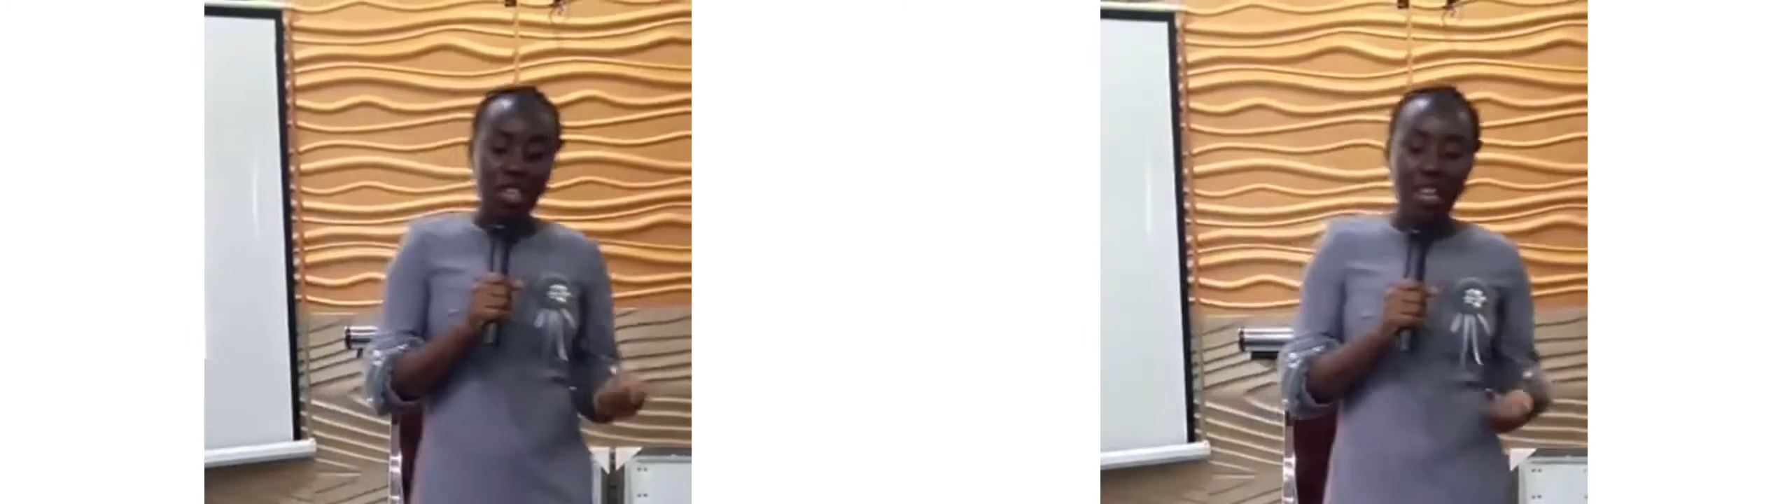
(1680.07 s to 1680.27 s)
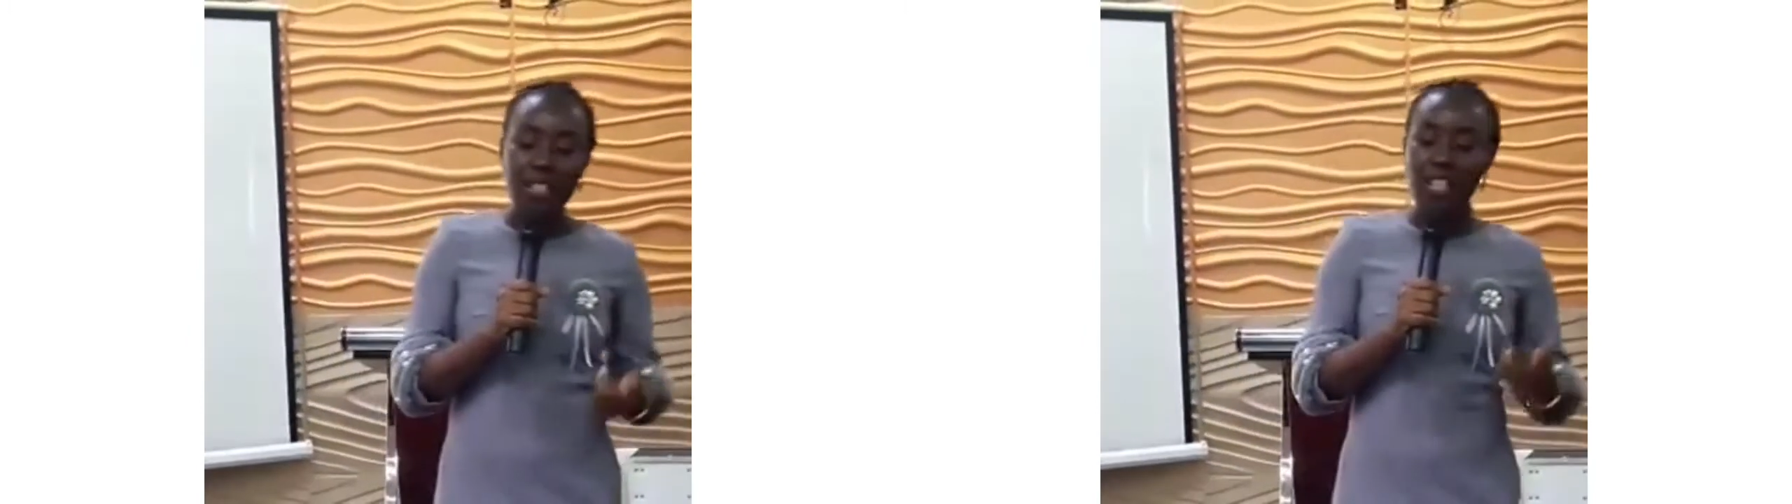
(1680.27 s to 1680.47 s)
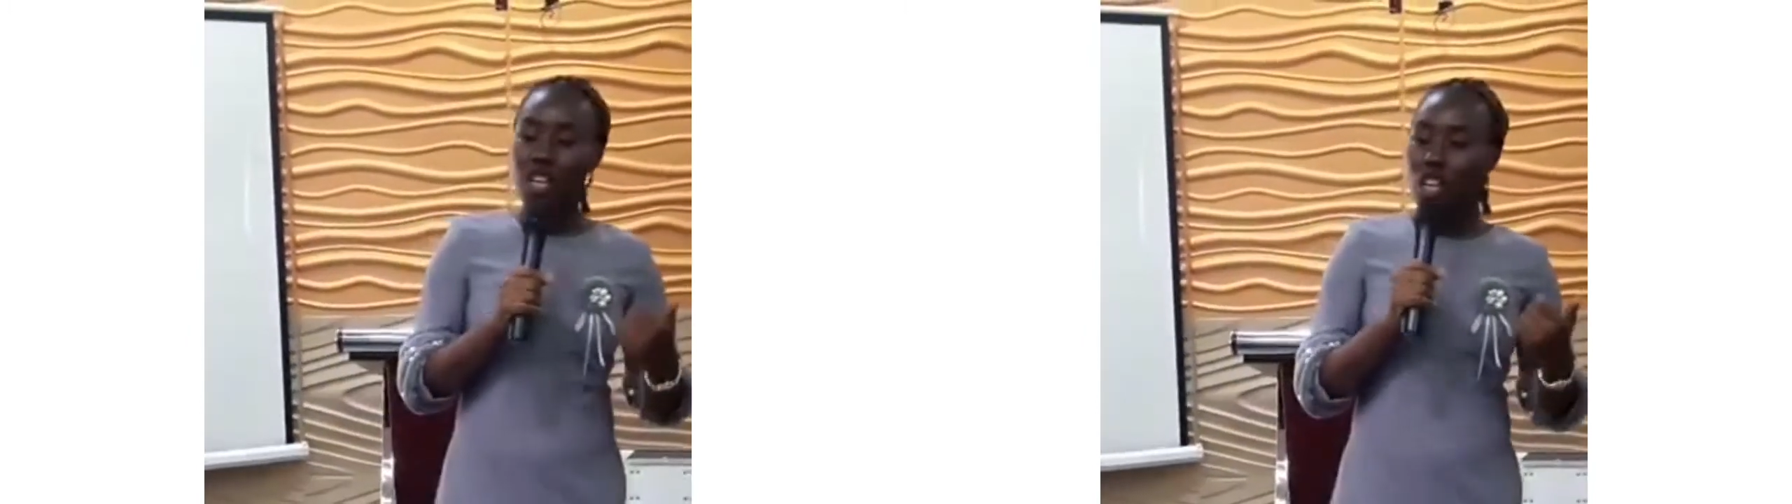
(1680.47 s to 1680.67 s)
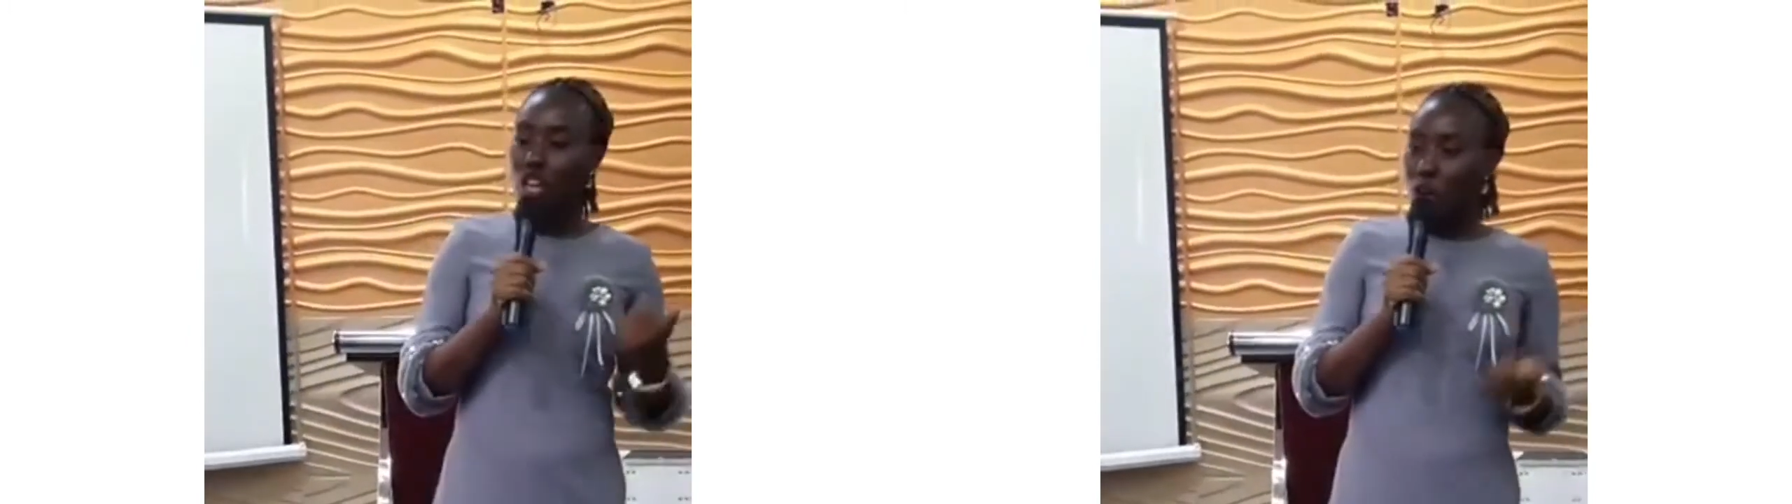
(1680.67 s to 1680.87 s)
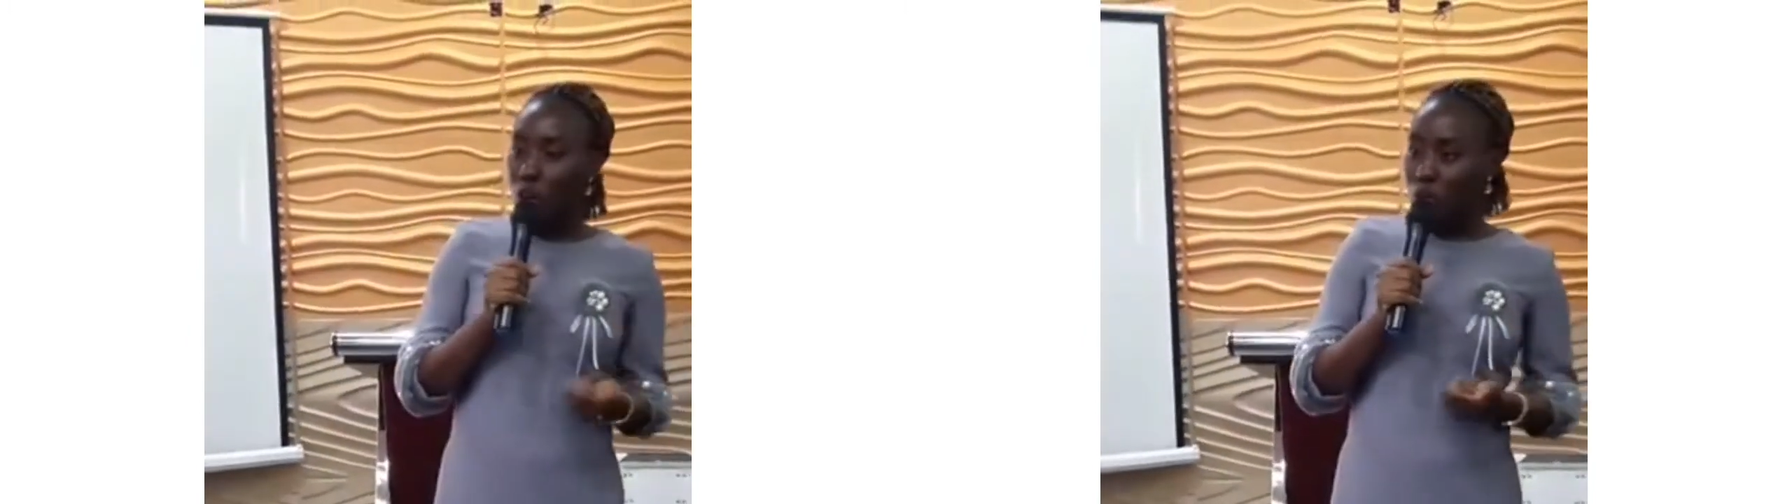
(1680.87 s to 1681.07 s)
to finish
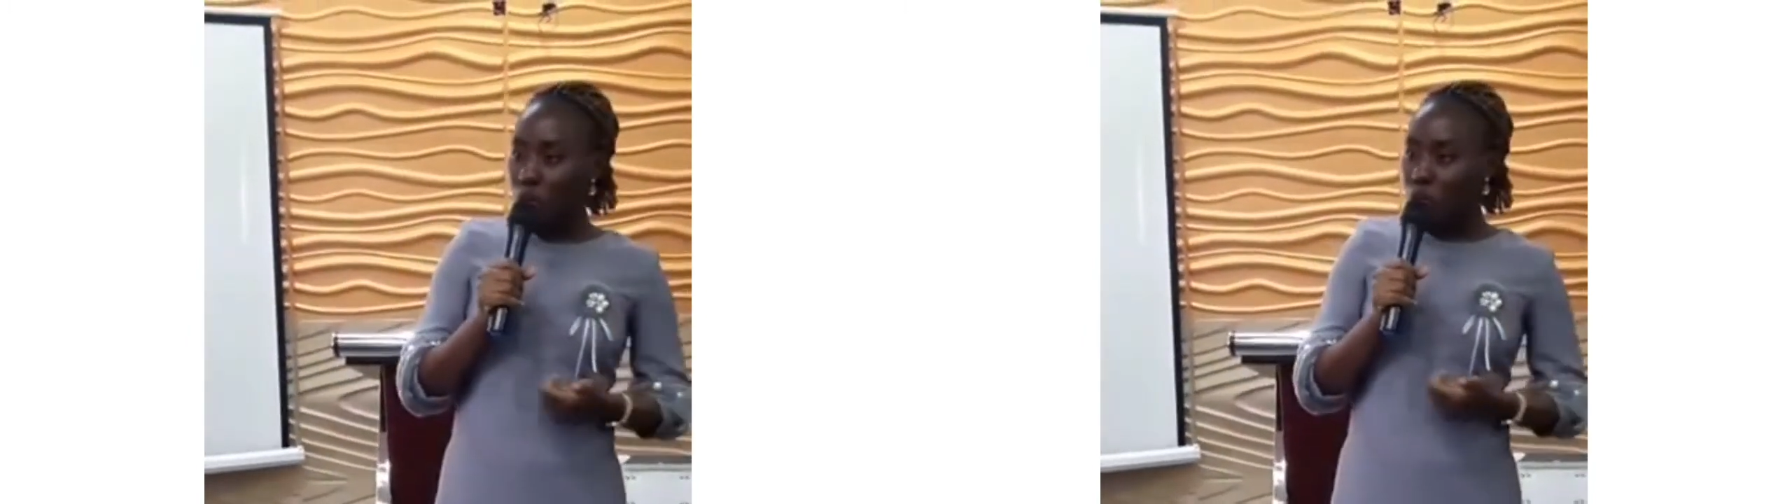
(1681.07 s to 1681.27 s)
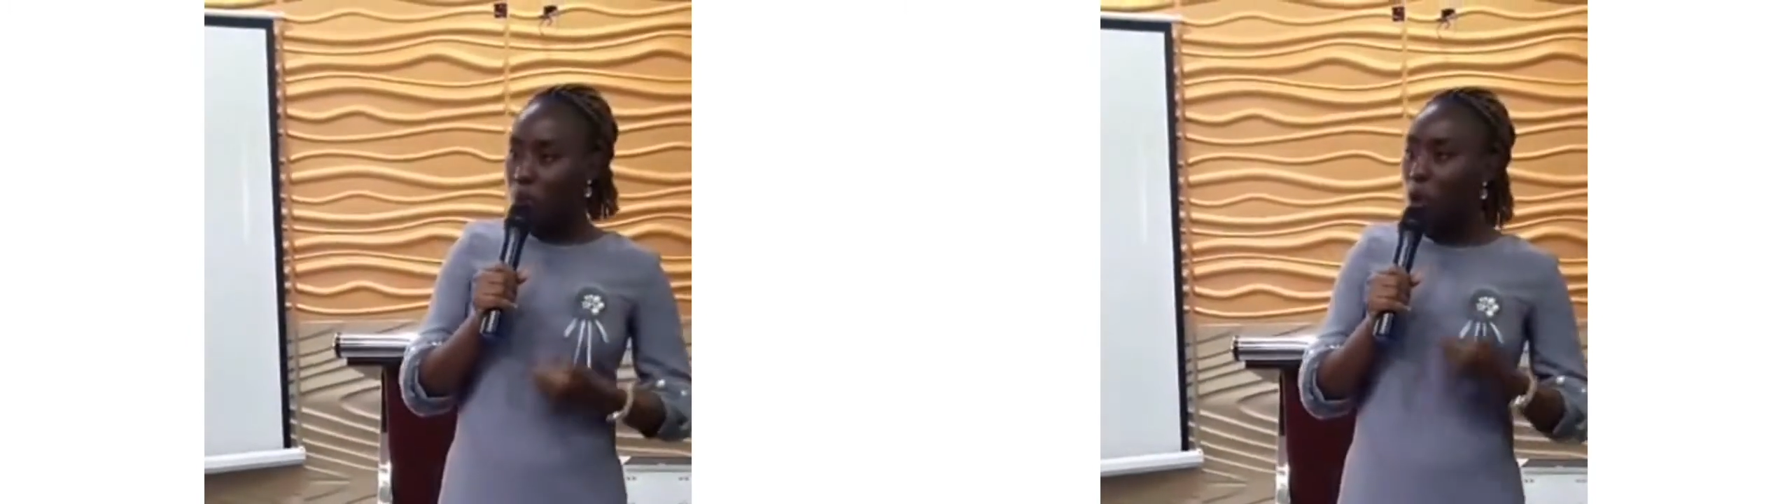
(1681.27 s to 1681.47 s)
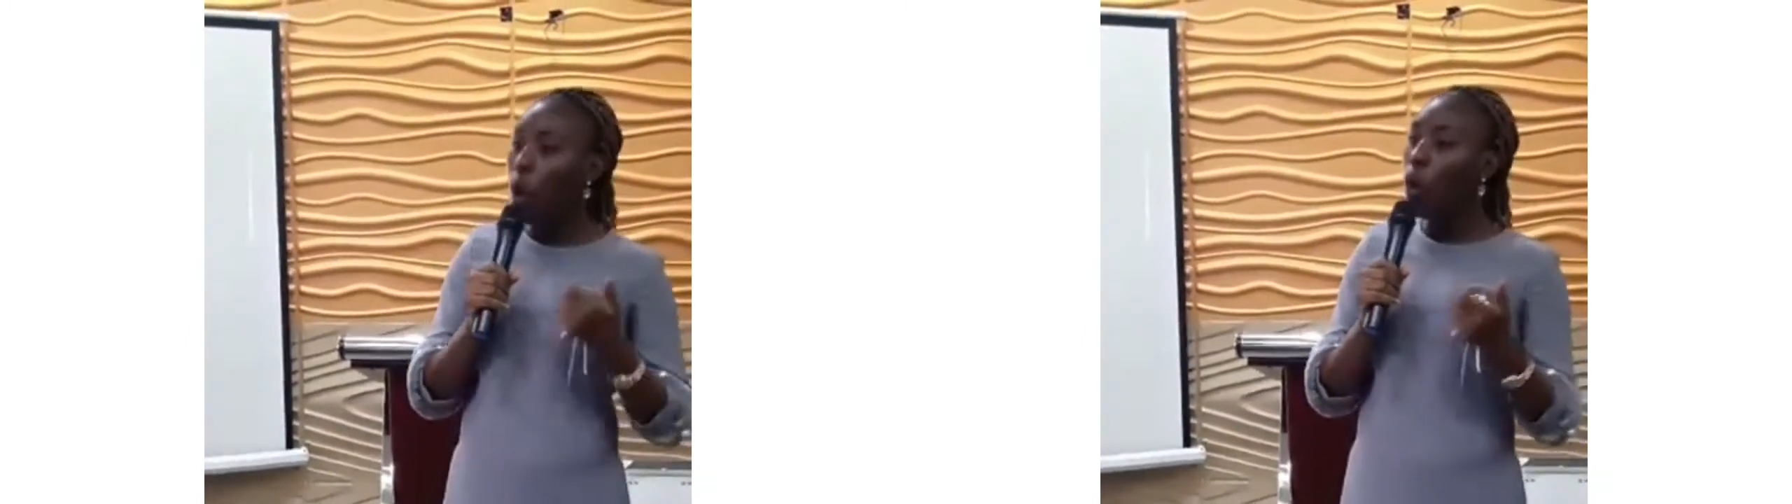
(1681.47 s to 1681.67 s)
it. Now